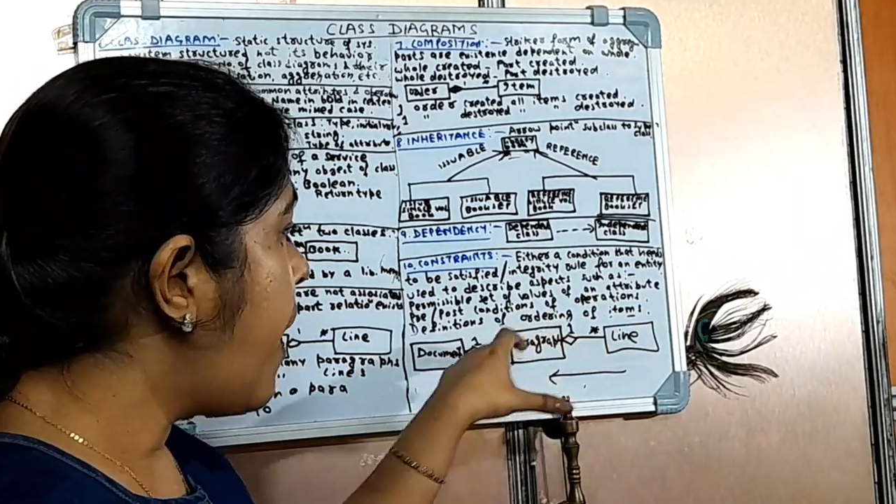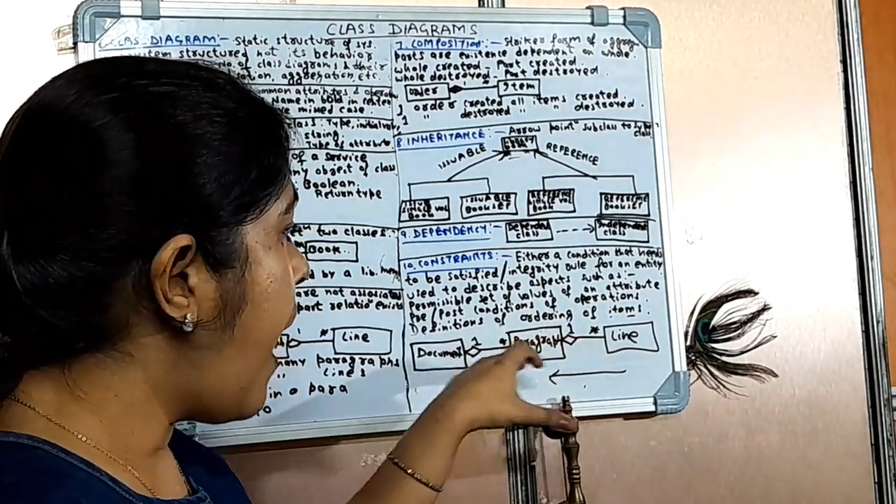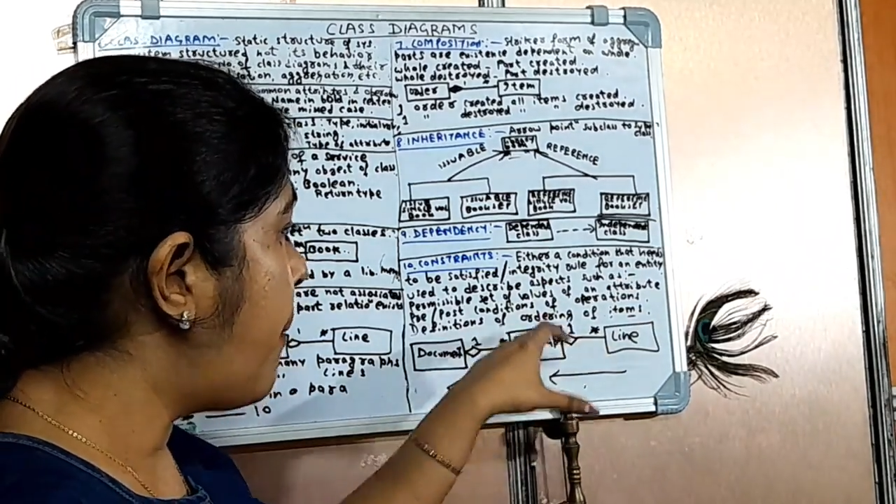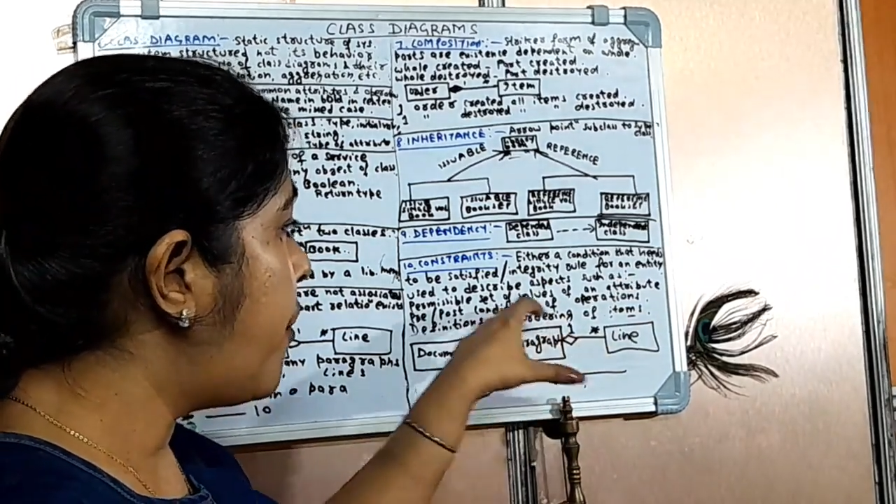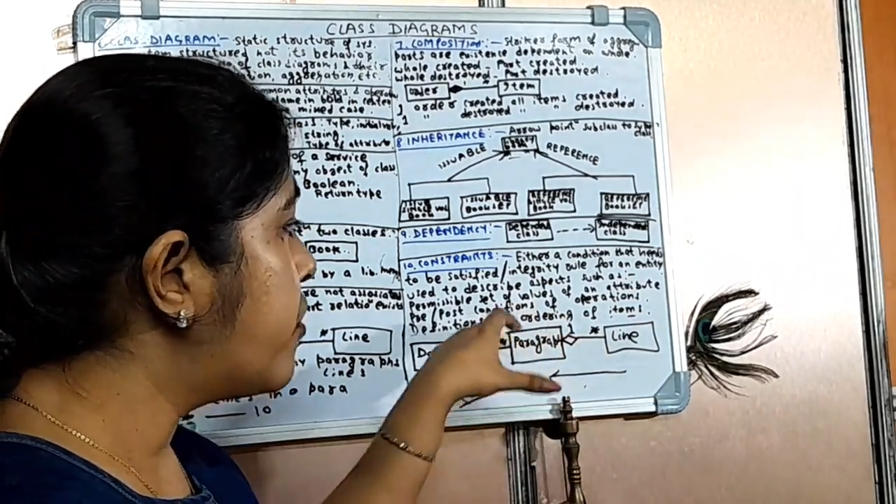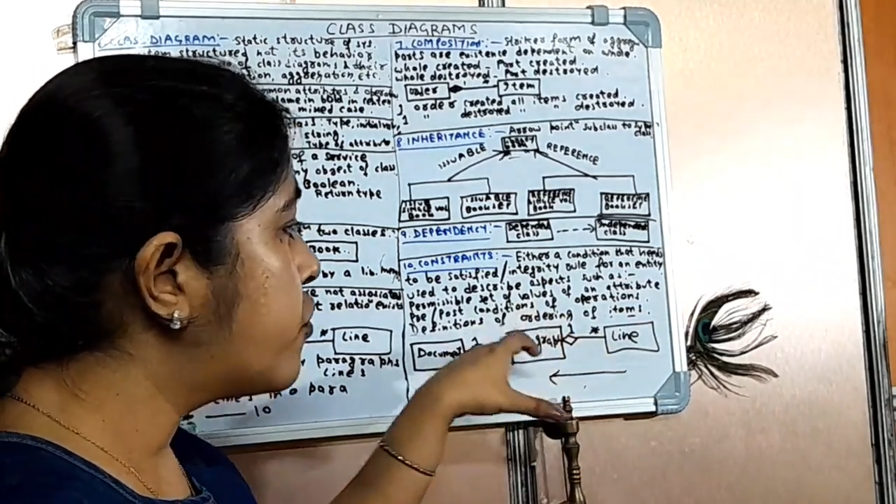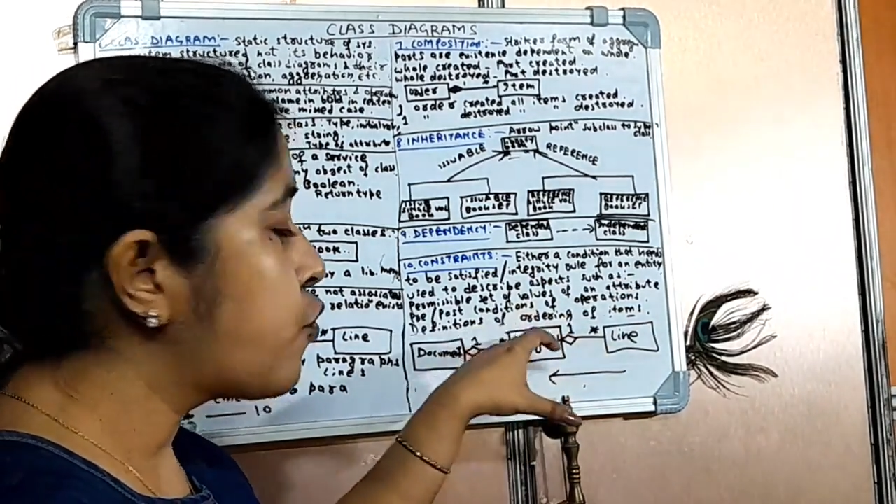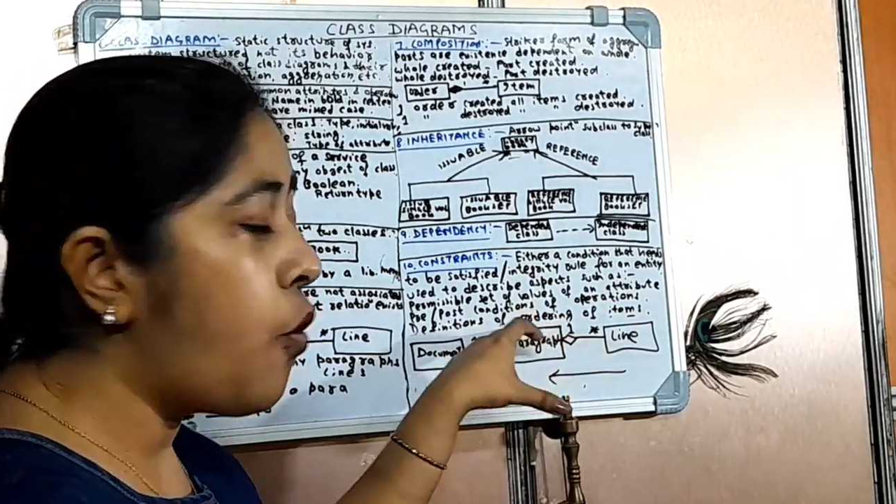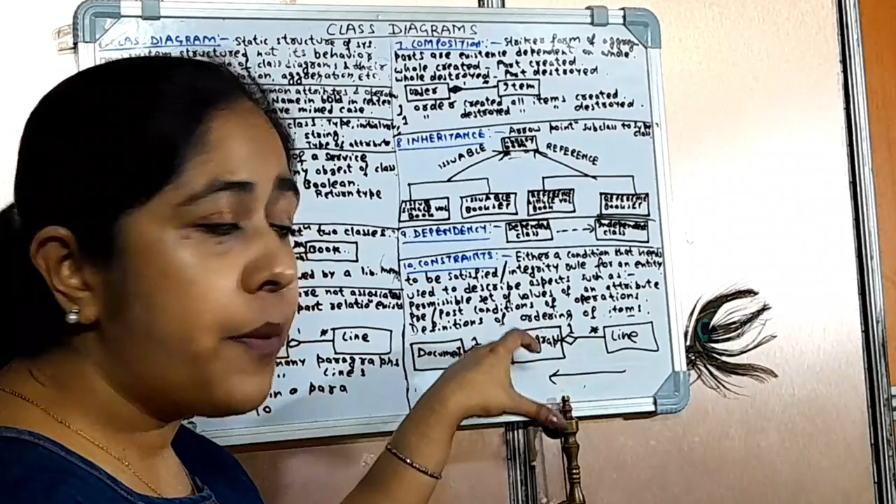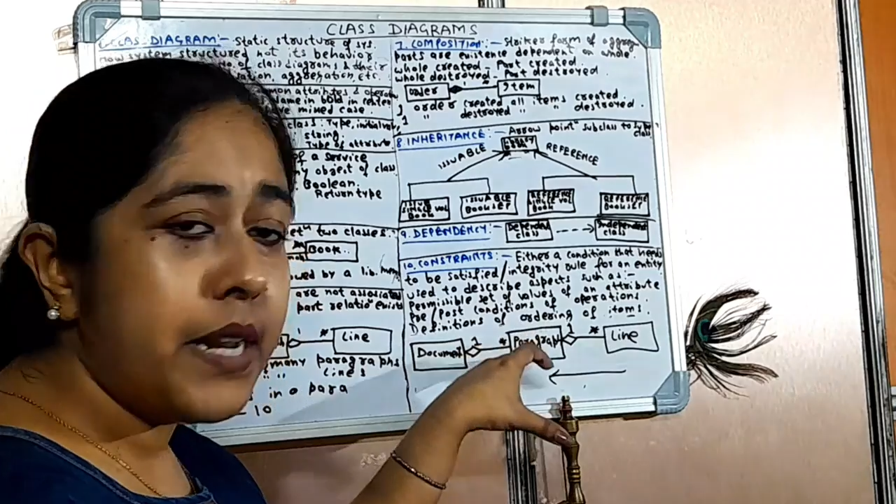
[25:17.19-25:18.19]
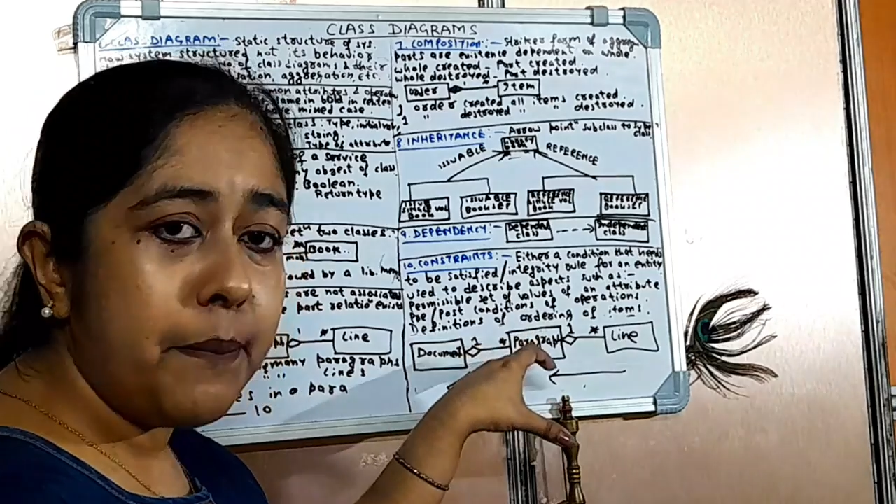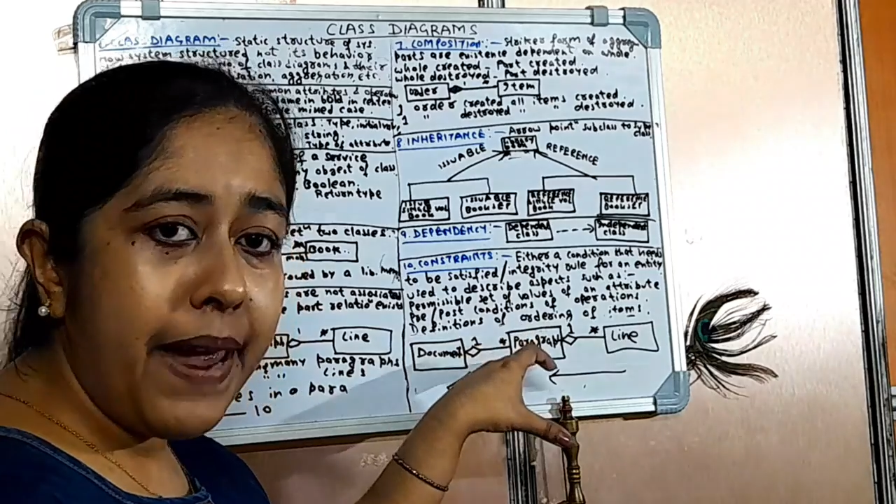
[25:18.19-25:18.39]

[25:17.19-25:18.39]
about so many